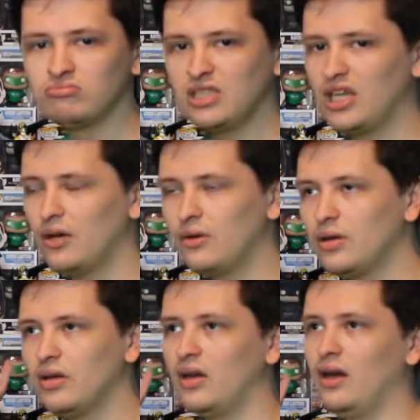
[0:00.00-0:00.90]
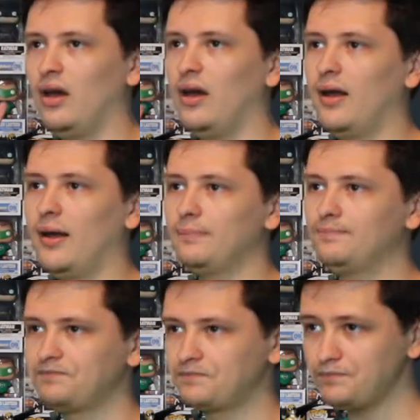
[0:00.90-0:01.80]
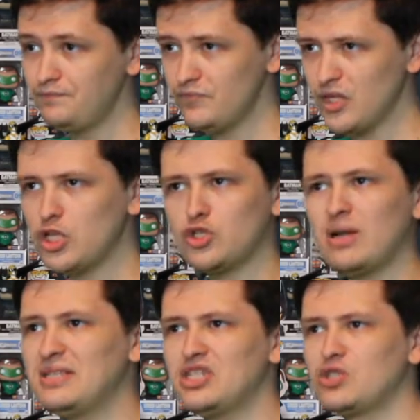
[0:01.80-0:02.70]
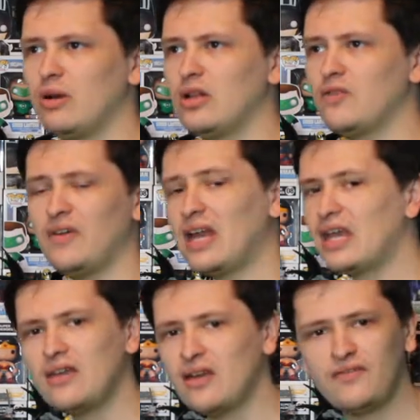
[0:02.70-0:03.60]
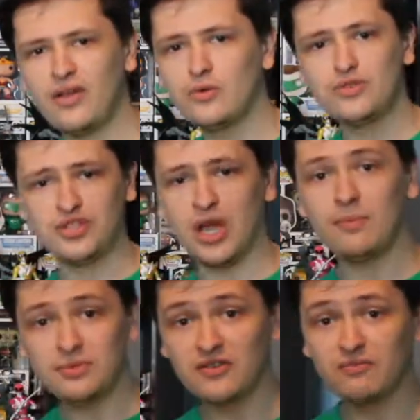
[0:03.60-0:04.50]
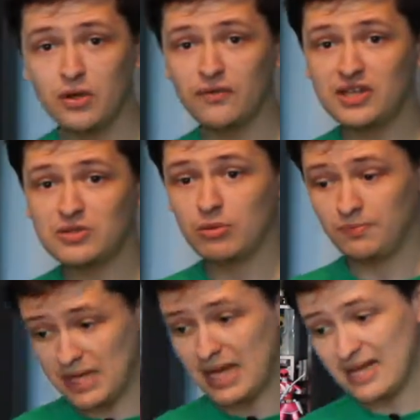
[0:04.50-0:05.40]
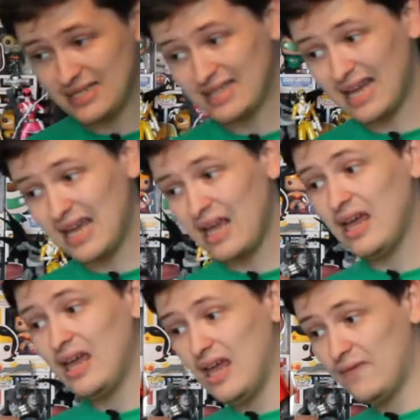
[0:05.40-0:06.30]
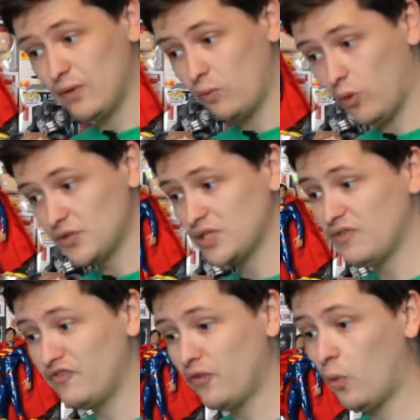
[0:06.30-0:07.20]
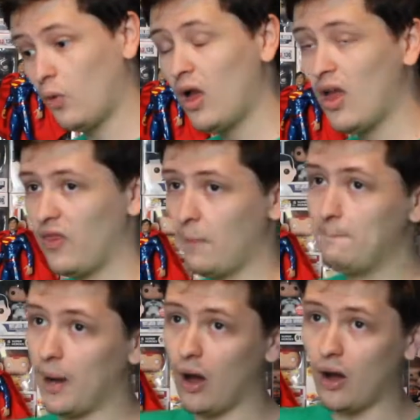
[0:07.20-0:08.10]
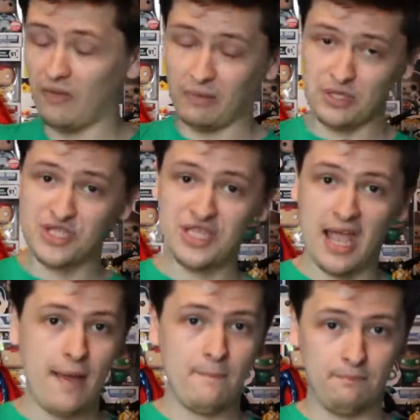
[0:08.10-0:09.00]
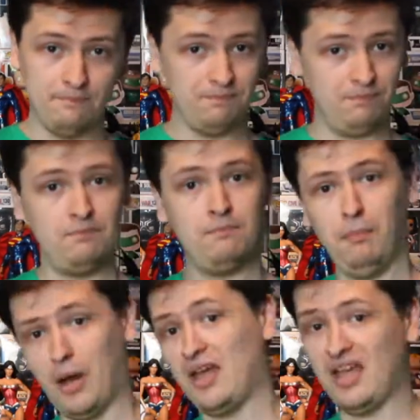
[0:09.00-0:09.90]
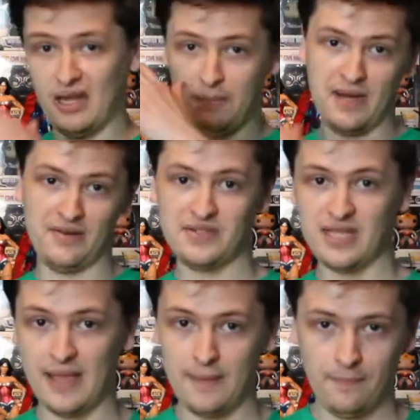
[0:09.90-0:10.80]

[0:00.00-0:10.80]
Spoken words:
you know, 2012, any of those types of movies would be here today if it wasn't for the bar that was set by Independence Day.